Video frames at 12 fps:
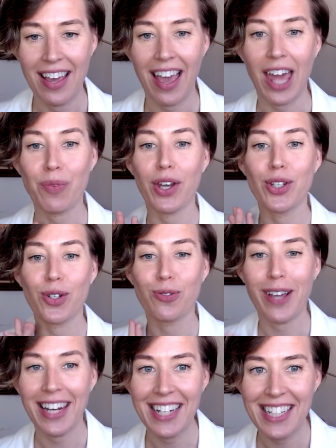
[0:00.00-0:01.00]
And when you're
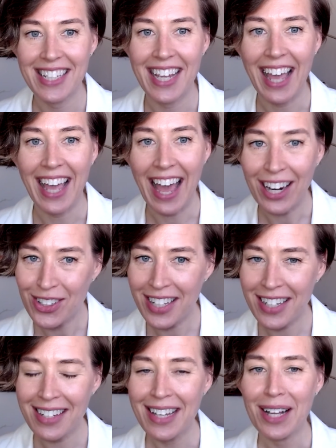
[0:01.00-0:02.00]
ready to take
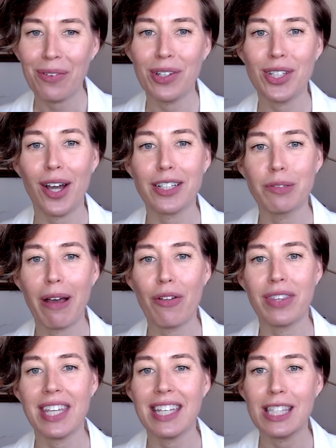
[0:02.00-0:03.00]
action, we talked about
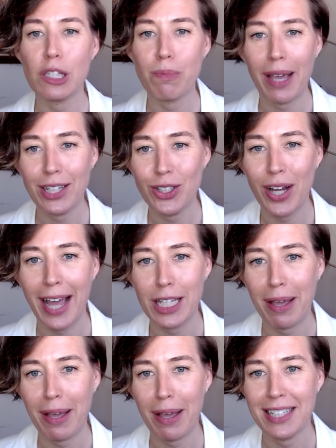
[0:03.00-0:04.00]
the inspect your
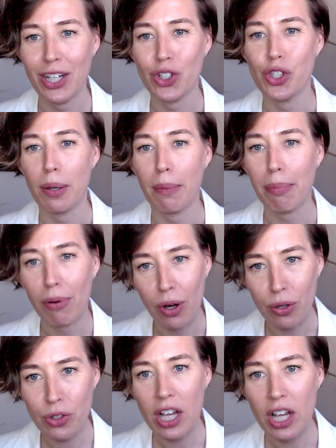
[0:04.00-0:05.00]
expectations
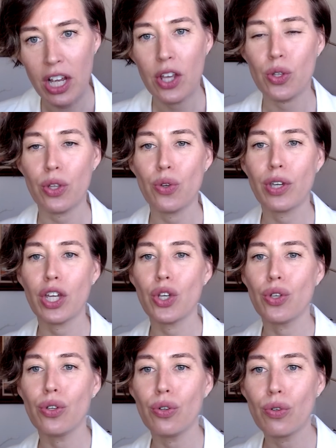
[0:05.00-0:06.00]
approach so that you can
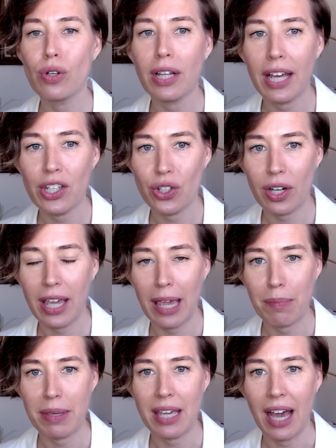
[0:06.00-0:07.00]
utilize your
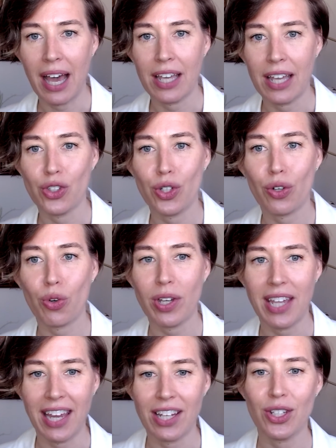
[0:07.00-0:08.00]
KPIs to
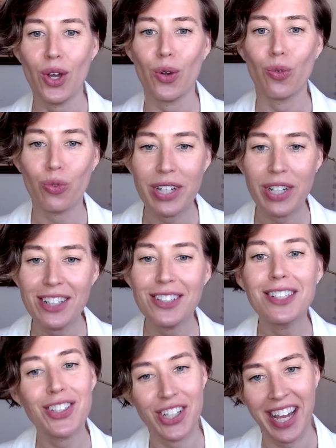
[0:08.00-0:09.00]
create
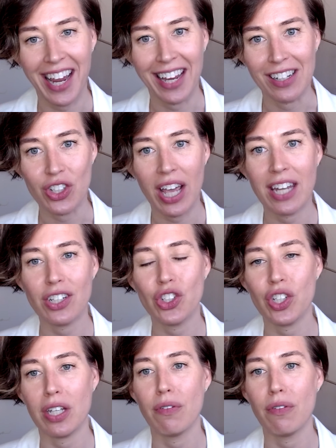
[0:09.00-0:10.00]
real change and
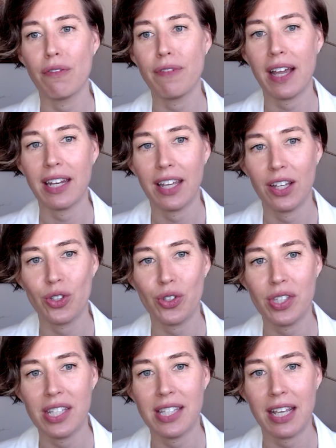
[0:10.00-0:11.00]
achieve financial
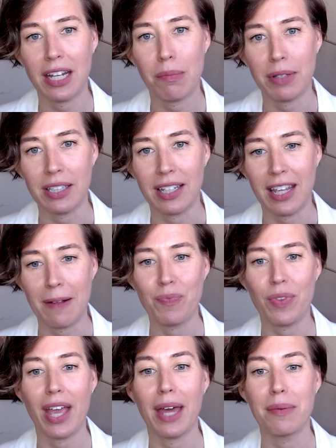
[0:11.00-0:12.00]
sustainability
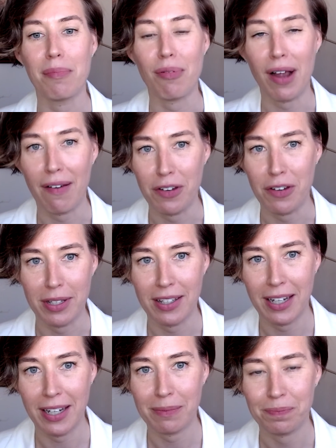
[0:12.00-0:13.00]
and
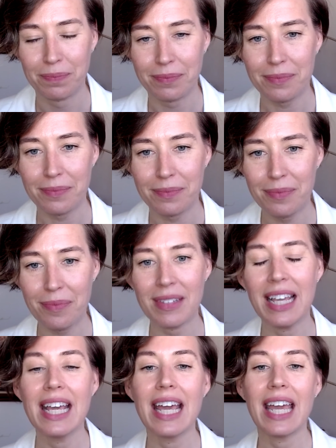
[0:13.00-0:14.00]
profitability.
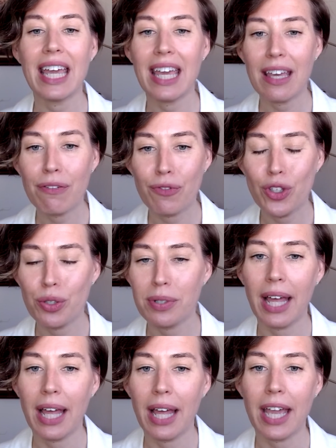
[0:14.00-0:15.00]
If you
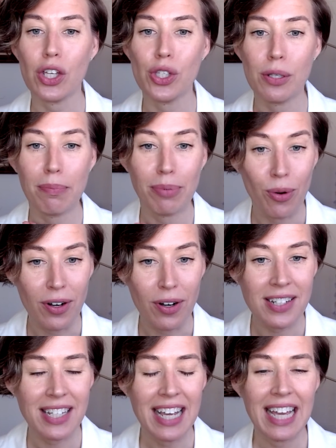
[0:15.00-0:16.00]
would like
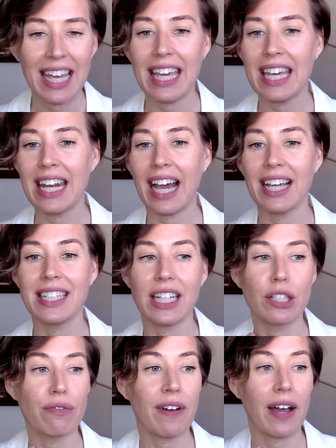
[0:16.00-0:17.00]
support in
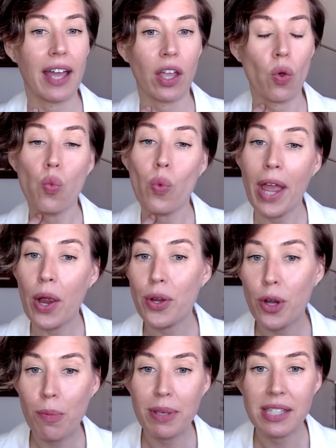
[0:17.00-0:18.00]
identifying where
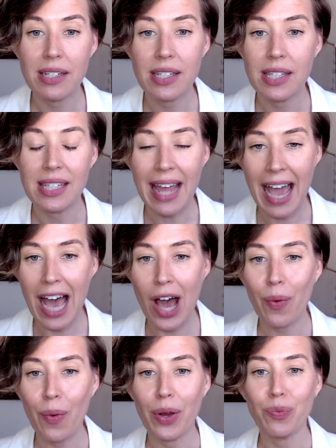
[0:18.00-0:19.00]
your business is
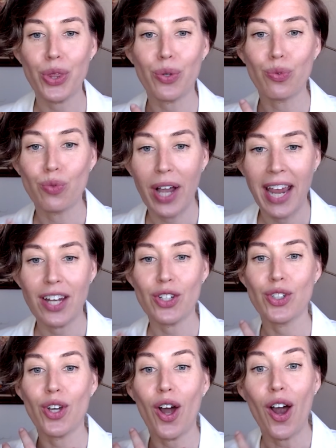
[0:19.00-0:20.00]
now and what the
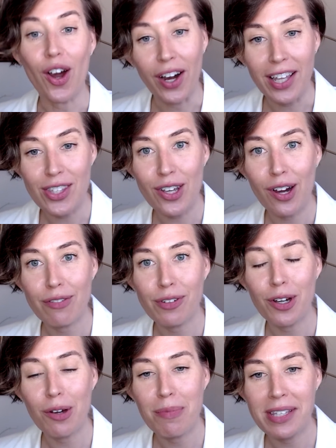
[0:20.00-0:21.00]
right targets are for
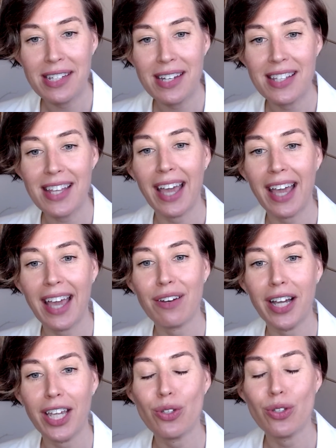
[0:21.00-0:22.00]
your business, I
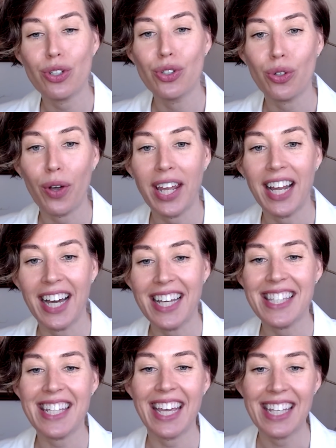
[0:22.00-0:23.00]
invite you to join us
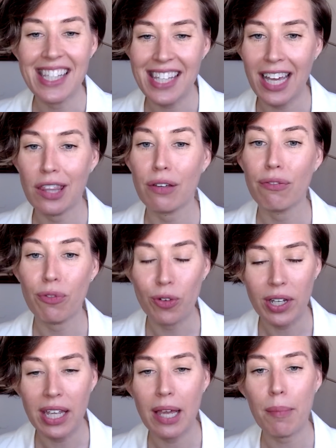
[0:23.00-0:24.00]
inside the
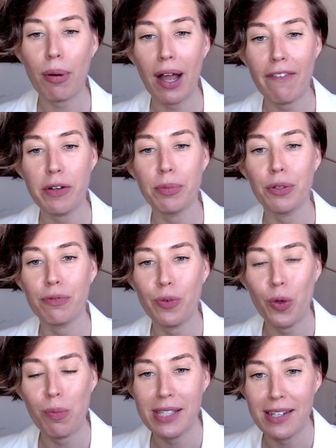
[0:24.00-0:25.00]
free Profitable
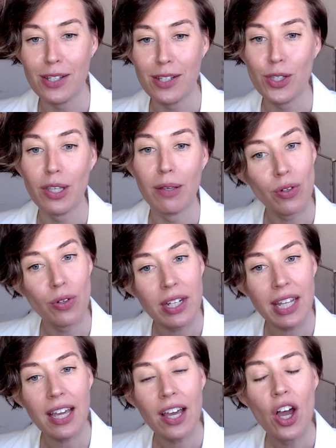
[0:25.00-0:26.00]
Food Business
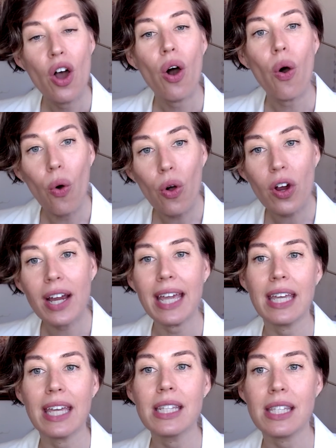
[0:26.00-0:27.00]
community or
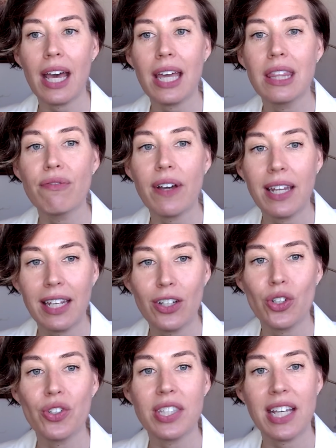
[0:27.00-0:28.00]
inside the
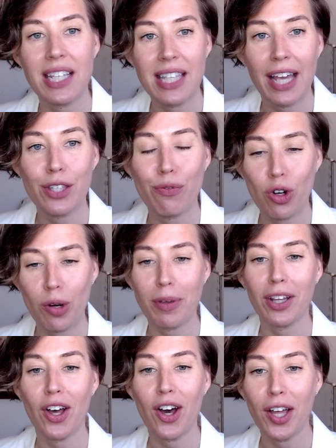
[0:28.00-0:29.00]
Financial Success
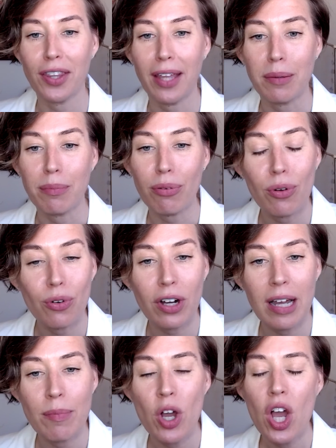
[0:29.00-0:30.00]
Formula online
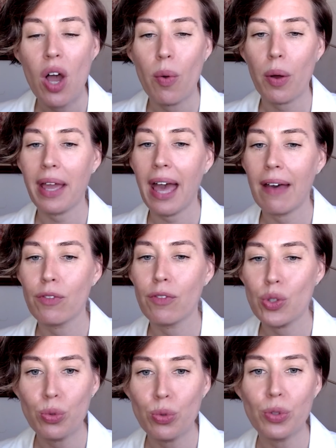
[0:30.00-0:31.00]
program, where we have
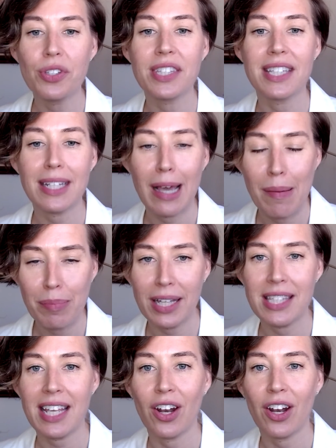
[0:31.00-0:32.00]
tools,
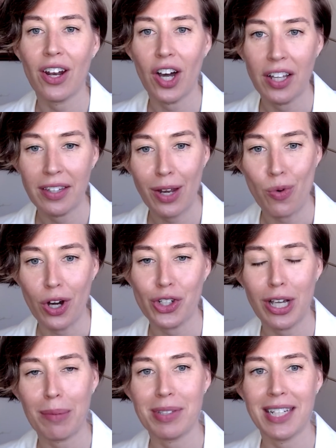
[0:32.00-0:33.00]
templates, and online
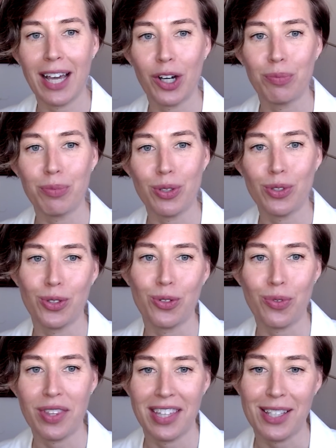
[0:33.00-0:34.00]
workshops to help you
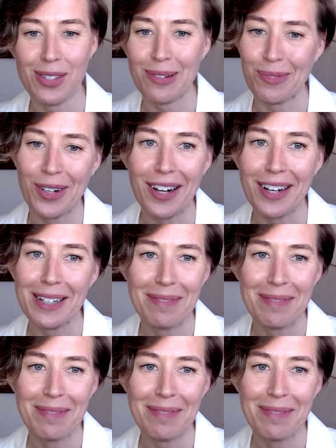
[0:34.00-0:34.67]
do this work.